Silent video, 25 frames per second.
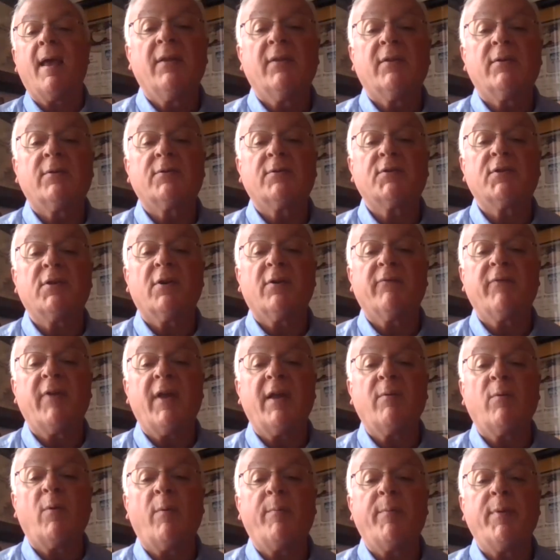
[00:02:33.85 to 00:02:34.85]
The
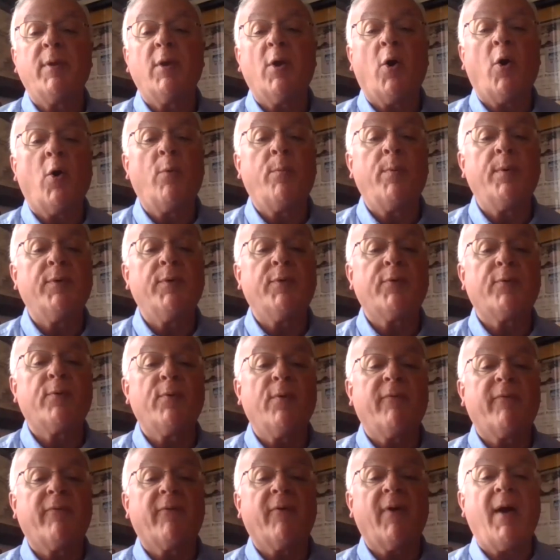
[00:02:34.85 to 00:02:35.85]
survey will be open
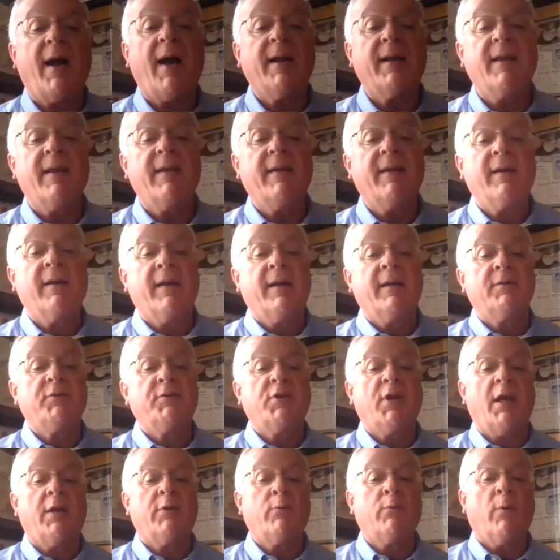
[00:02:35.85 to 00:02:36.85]
through Friday,
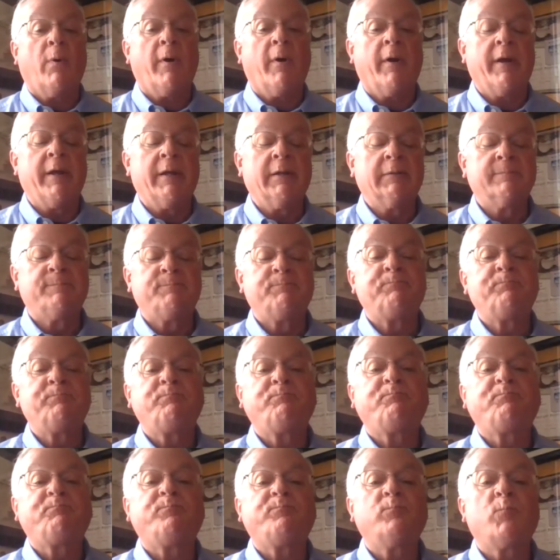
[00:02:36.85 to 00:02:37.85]
January
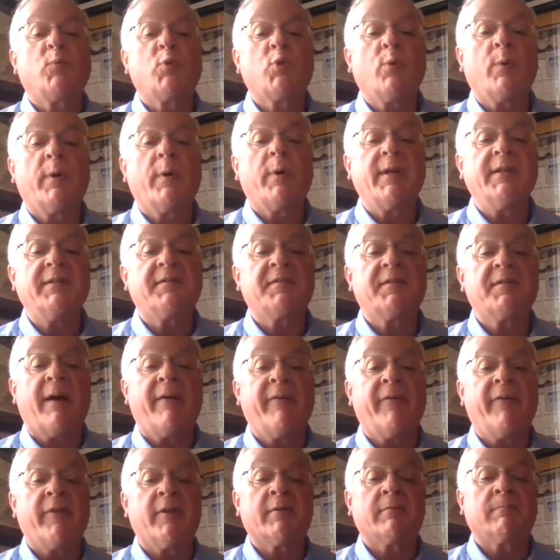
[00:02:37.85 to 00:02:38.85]

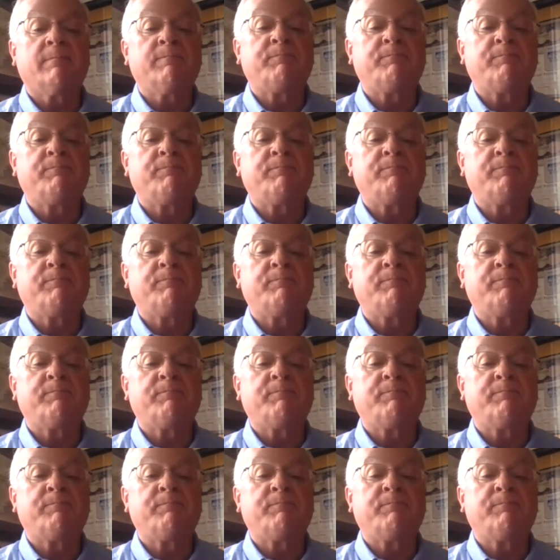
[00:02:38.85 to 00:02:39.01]
27th.